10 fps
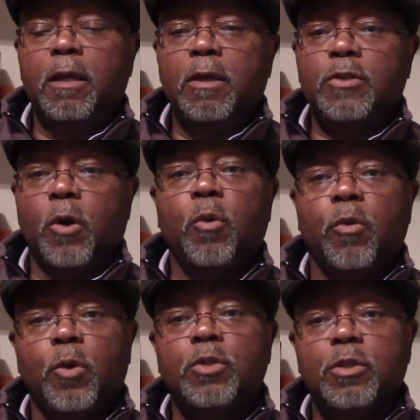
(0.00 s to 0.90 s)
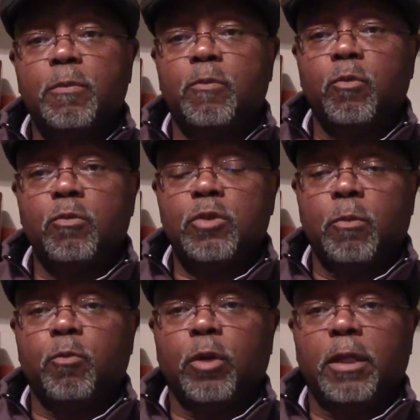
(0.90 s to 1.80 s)
so those are
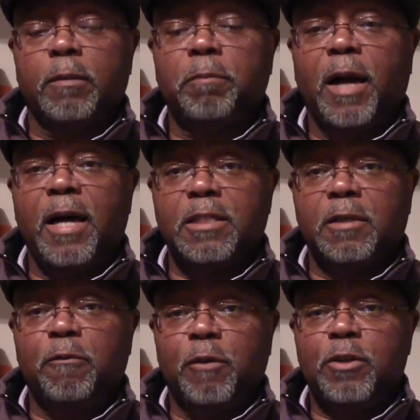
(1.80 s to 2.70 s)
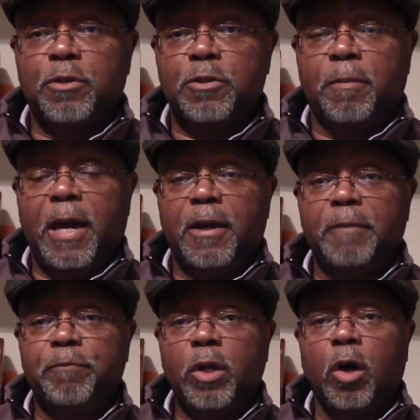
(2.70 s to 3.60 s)
some really positive features about it.